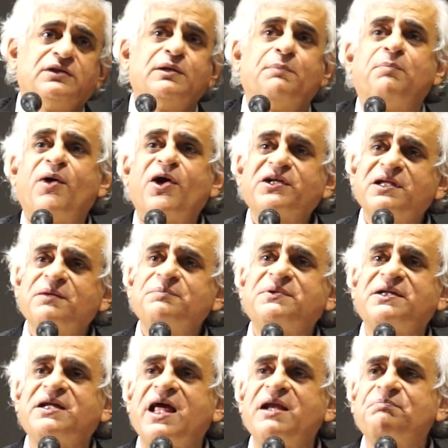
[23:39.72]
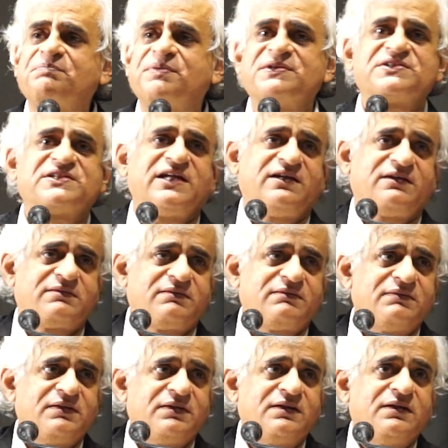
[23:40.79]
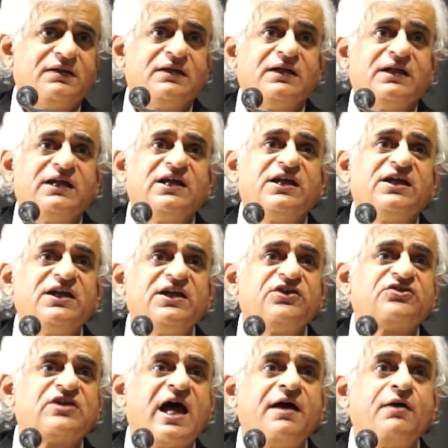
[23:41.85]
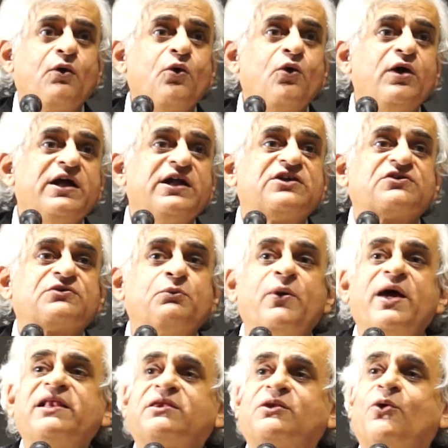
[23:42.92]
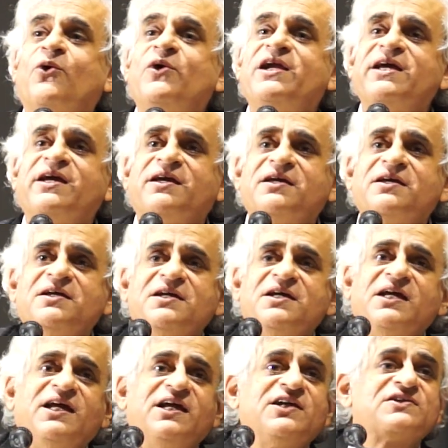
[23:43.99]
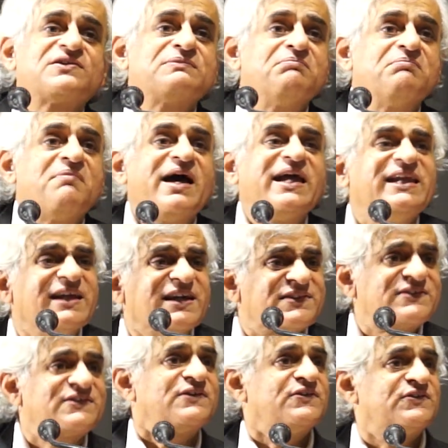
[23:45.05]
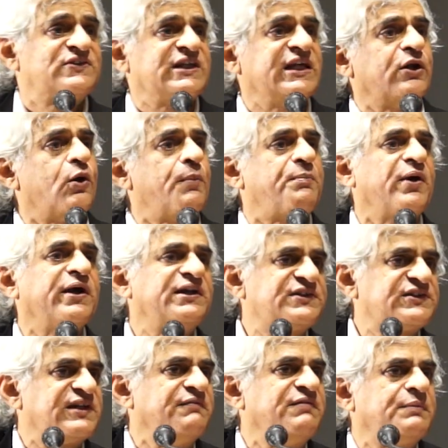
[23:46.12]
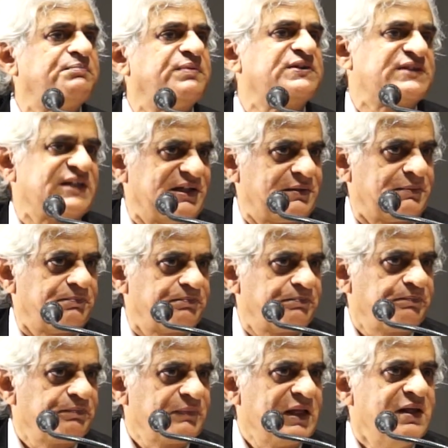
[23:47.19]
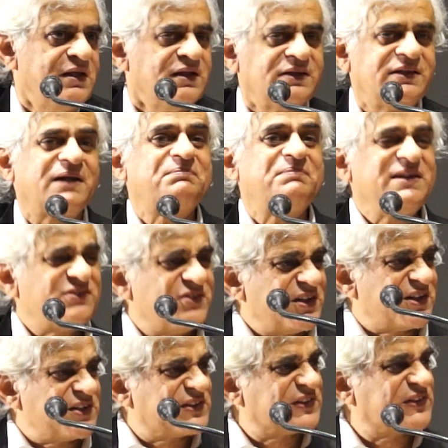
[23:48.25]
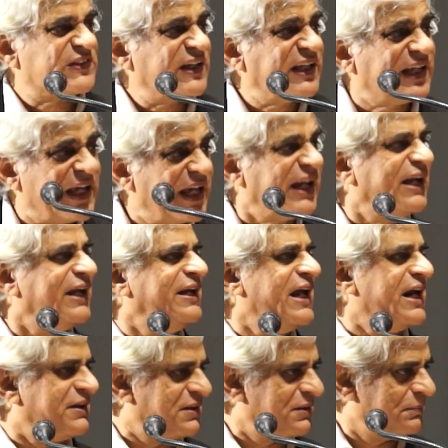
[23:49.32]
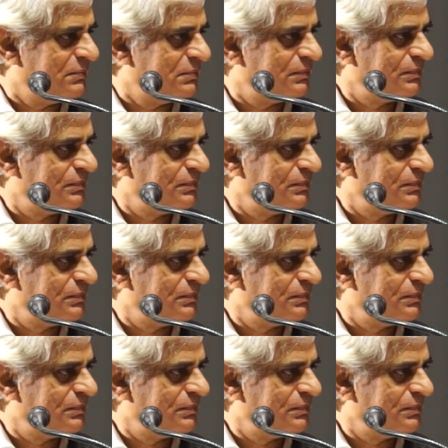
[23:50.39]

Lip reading: The bottom 10% its wealth holding is minus 0.7%. That means it is sinking in debt.